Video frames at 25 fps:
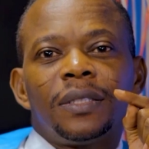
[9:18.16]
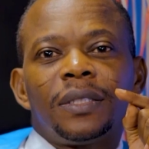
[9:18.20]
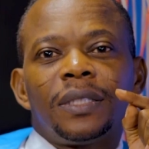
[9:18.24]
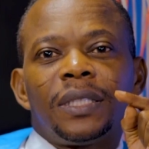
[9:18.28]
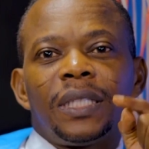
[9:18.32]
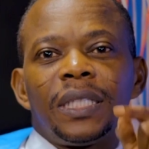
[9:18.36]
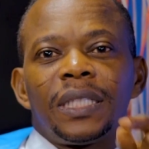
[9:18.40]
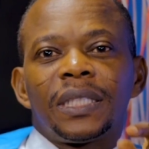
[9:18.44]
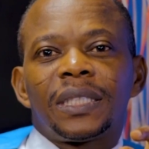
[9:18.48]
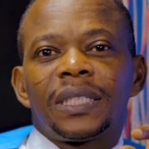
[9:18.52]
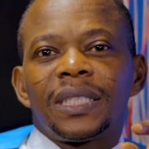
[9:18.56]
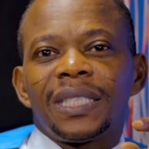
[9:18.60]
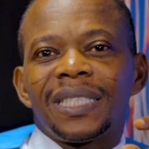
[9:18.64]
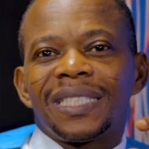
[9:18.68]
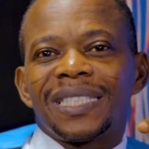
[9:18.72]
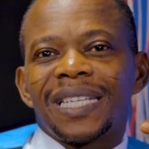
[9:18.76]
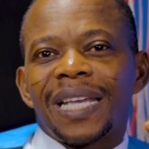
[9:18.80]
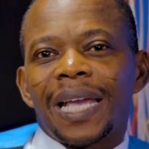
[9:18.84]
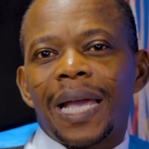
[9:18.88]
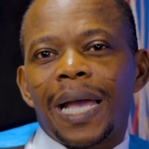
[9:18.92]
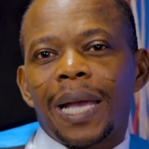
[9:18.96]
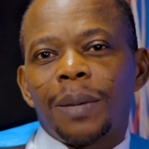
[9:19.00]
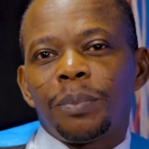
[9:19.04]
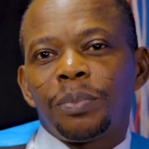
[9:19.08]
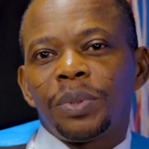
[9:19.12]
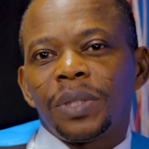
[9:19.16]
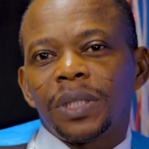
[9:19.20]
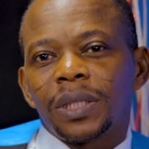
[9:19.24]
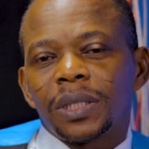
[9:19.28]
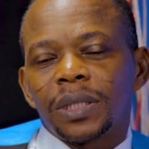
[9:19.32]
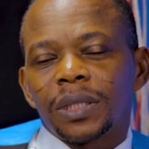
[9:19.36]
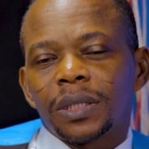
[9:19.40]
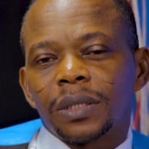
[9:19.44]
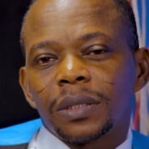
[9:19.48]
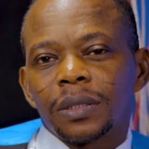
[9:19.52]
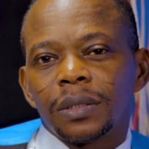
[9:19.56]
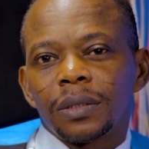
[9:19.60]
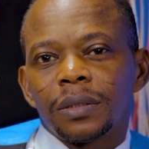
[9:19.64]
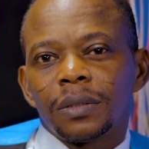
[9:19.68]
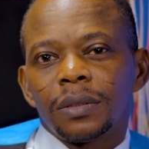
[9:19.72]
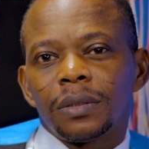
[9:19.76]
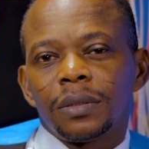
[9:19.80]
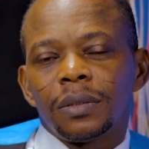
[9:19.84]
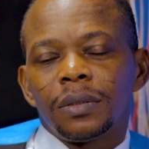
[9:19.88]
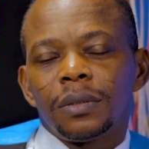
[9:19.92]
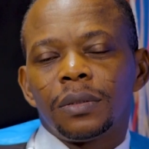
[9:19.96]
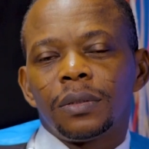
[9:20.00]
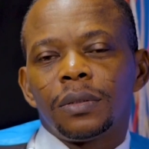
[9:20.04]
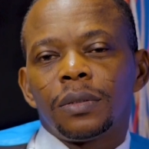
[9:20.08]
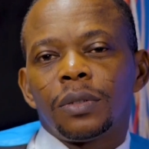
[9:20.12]
This is a habit
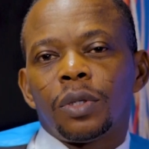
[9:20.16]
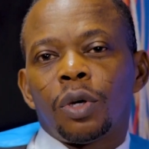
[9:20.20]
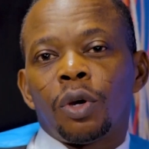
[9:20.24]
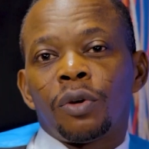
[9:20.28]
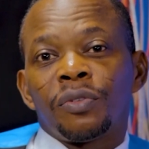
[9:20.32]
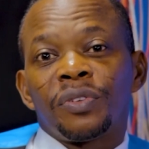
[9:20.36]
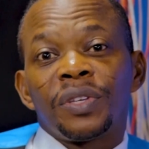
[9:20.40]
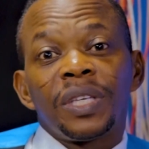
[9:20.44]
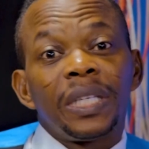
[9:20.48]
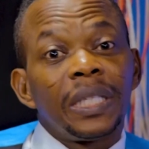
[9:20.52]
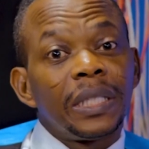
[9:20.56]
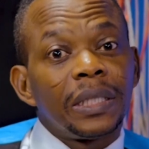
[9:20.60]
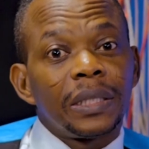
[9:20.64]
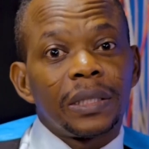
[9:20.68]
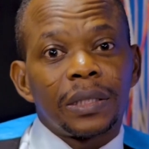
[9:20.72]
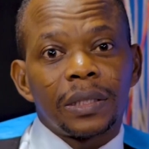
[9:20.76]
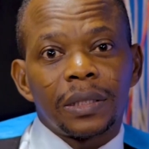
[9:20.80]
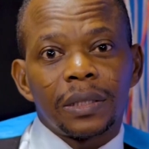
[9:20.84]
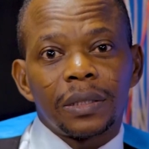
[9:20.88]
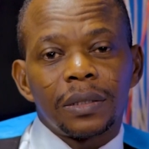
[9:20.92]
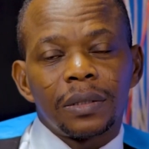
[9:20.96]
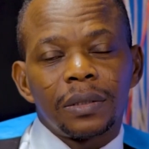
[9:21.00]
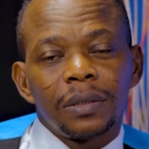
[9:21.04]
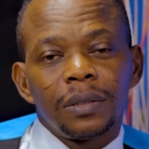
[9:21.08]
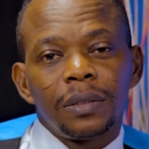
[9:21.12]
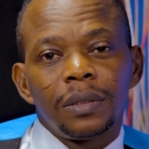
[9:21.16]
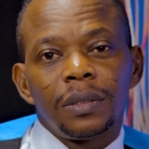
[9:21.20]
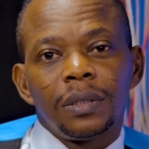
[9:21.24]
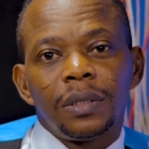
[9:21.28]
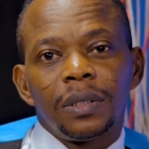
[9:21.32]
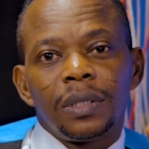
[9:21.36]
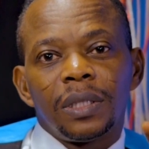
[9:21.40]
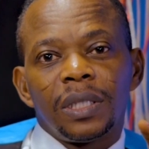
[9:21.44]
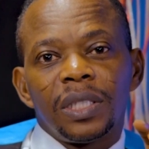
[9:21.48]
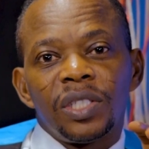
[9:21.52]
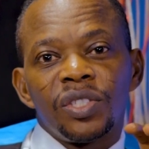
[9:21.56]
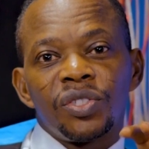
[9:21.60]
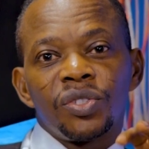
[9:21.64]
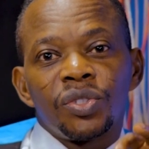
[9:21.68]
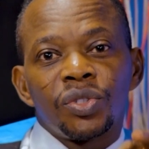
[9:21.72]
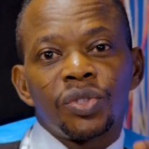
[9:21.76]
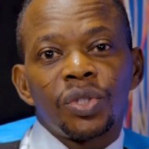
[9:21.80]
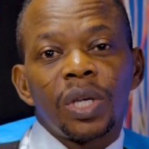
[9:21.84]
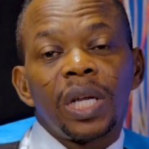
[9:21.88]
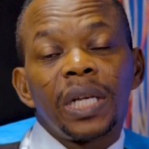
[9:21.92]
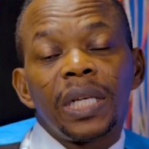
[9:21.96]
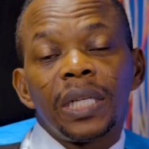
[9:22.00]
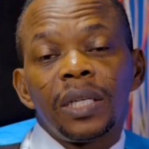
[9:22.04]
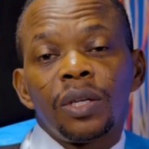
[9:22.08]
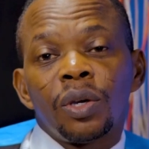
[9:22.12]
of his. He's
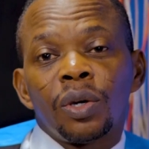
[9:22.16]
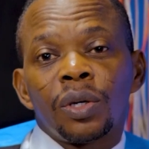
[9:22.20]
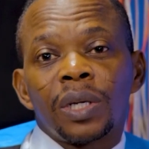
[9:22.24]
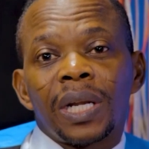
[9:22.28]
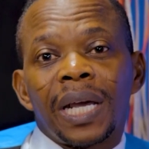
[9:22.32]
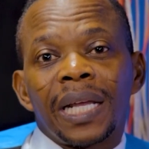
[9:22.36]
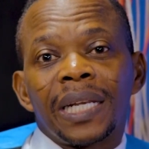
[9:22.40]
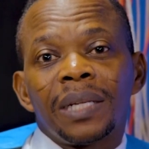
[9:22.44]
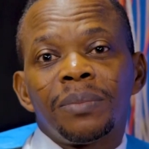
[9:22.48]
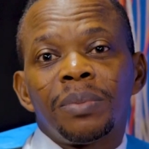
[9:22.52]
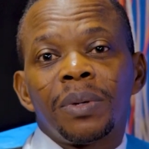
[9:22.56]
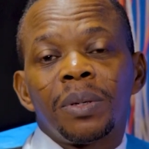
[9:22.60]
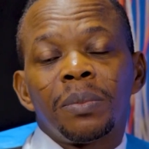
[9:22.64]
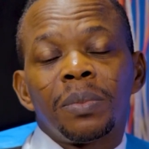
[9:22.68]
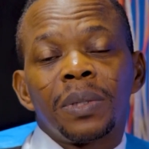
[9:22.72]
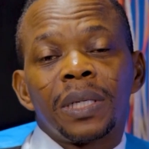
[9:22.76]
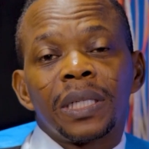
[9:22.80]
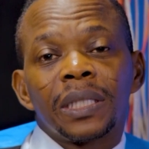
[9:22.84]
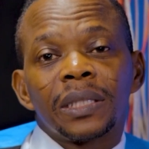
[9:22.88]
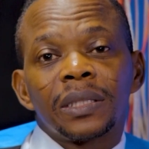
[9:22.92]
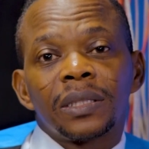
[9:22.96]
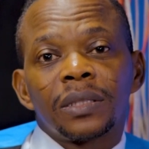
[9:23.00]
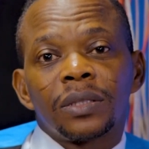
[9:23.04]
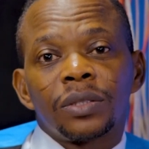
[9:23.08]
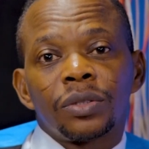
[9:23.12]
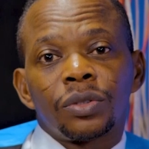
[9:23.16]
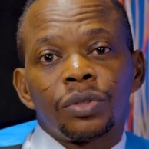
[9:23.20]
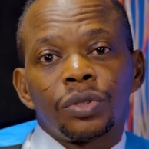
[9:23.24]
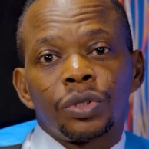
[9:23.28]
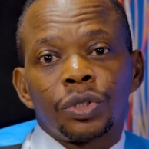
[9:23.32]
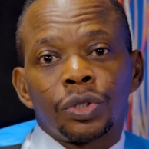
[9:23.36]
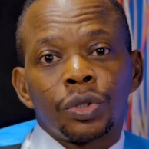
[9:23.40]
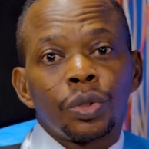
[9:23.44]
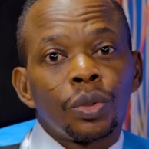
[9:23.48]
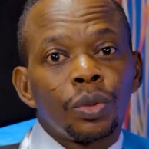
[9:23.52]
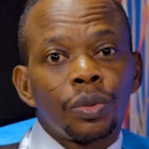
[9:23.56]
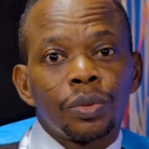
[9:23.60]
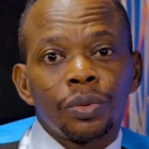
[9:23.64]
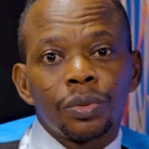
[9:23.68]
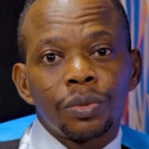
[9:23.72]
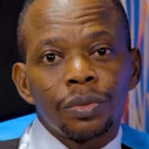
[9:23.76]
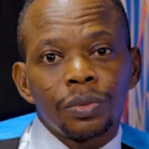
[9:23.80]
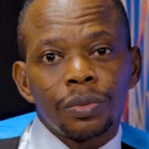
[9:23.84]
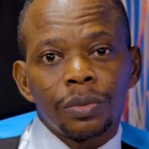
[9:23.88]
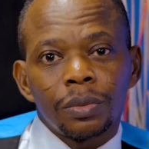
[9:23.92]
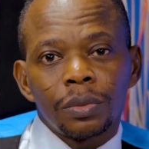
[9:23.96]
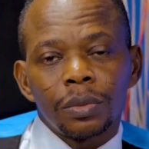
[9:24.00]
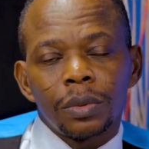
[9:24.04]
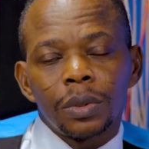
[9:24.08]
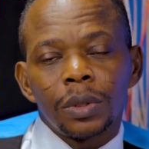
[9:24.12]
usually on Alibaba's show
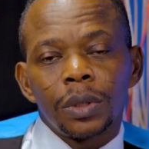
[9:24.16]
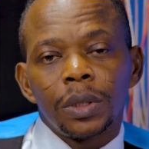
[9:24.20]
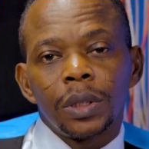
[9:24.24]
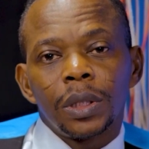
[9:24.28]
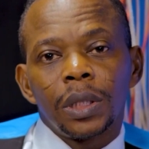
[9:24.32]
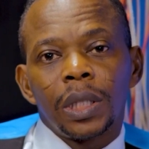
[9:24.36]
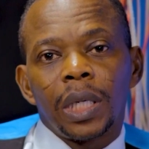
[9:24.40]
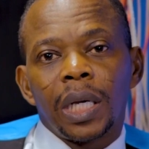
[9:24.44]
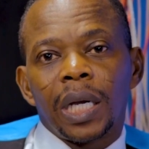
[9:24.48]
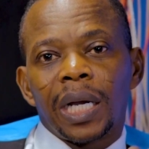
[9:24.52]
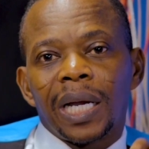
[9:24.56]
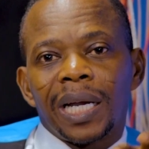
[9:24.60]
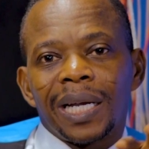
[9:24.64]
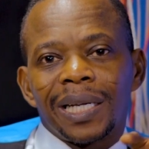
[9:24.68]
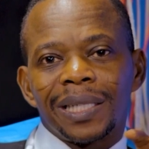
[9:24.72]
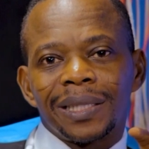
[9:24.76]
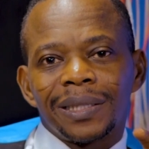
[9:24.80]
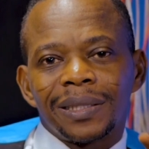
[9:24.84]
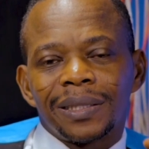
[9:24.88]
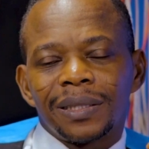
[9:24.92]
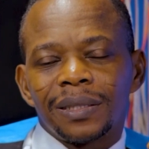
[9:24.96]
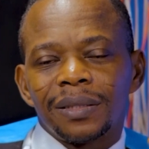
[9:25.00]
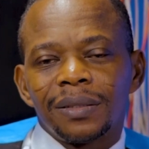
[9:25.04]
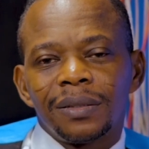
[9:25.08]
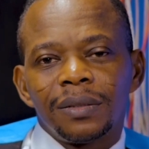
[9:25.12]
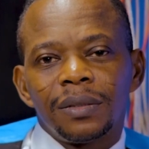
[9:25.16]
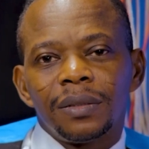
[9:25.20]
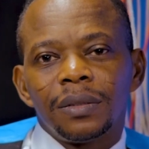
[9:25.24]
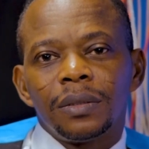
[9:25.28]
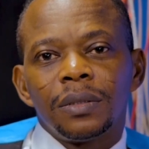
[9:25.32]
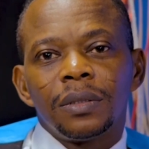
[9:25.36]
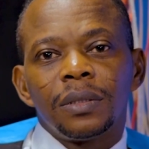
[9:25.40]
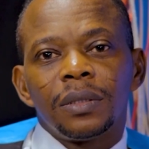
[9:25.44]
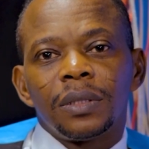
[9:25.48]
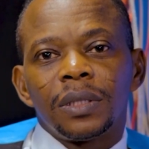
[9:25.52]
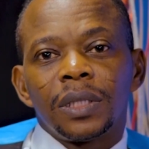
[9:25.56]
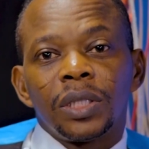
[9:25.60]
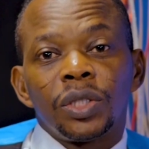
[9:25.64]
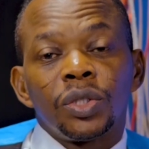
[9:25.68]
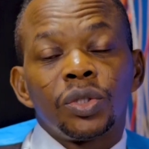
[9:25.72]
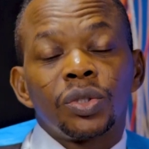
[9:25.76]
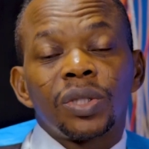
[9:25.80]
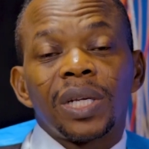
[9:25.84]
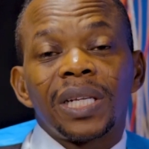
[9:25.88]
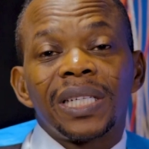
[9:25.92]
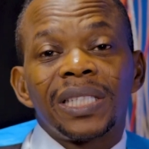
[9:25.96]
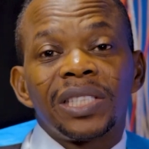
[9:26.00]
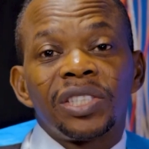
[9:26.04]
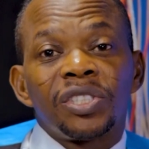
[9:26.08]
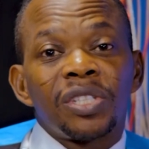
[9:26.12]
and they
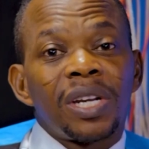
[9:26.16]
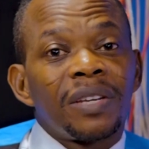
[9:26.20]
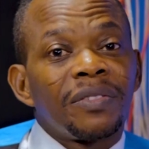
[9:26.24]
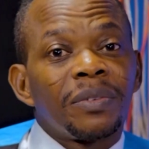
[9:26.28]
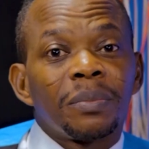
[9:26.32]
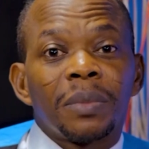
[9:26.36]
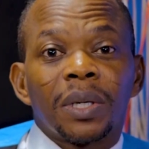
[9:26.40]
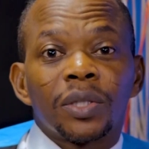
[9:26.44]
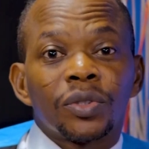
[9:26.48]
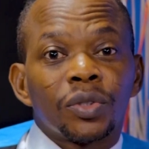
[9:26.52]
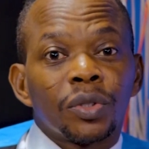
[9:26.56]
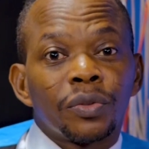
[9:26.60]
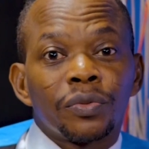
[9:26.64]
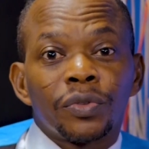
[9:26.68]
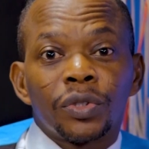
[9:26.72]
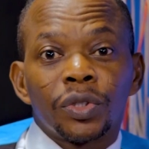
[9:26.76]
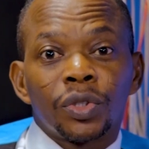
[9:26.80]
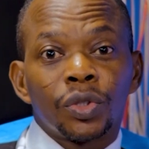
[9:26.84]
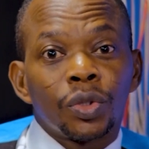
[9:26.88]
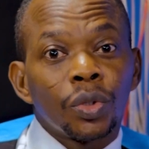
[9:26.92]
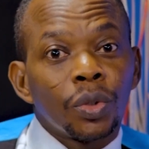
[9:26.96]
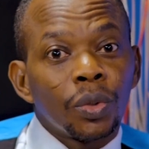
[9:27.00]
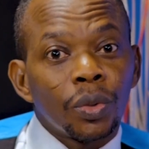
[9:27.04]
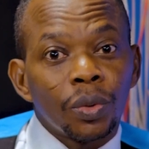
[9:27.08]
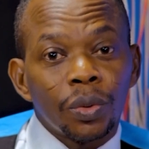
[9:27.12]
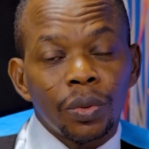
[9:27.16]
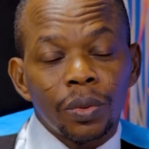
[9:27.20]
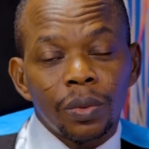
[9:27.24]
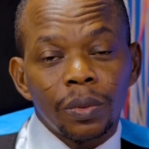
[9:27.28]
usually drive him out of the show